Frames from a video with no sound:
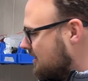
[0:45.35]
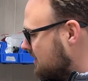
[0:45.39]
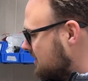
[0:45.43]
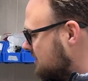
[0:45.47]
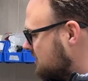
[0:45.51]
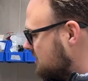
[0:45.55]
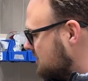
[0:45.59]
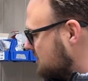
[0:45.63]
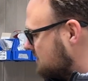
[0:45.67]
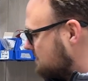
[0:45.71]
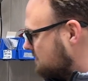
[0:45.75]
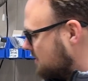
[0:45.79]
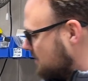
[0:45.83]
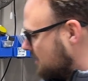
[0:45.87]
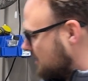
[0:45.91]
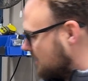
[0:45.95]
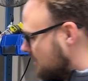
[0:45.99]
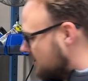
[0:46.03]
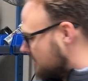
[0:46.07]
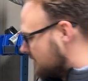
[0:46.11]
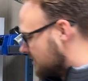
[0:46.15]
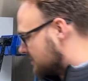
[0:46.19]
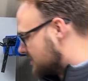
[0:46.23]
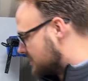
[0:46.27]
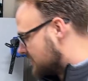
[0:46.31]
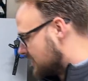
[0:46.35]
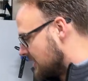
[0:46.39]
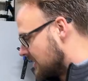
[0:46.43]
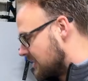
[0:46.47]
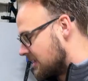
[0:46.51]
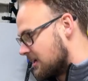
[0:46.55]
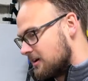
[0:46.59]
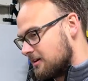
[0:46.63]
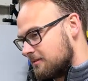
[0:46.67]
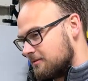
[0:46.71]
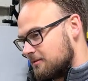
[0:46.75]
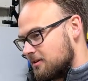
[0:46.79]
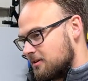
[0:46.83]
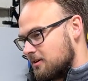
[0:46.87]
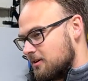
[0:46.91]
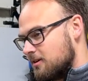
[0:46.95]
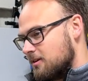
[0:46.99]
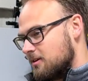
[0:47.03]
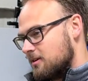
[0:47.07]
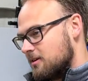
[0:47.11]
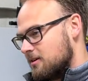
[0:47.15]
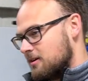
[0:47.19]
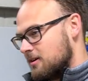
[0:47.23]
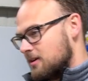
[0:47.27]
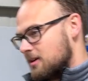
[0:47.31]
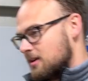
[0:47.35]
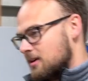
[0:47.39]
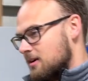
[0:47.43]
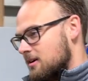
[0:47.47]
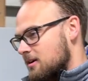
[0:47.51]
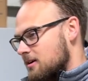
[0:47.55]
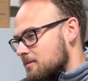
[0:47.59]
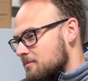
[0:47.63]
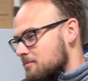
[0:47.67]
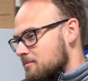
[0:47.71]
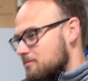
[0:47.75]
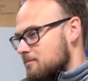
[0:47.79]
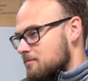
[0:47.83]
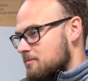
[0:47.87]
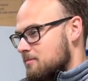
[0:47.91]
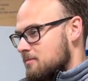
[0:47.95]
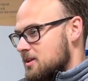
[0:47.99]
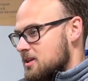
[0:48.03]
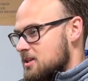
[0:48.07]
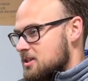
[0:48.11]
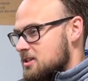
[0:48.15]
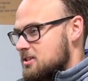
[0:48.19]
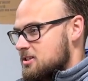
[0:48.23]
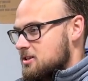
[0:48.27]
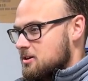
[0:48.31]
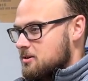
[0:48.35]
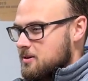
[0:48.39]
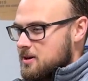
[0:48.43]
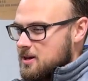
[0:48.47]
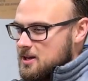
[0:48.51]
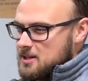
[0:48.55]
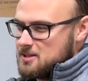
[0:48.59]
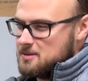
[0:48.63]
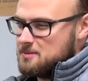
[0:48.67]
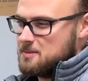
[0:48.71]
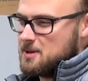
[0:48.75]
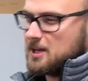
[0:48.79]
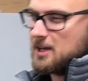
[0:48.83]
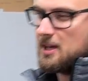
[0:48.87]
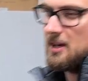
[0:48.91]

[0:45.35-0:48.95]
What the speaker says: he's just putting on the seat cover. He's sewing it to make it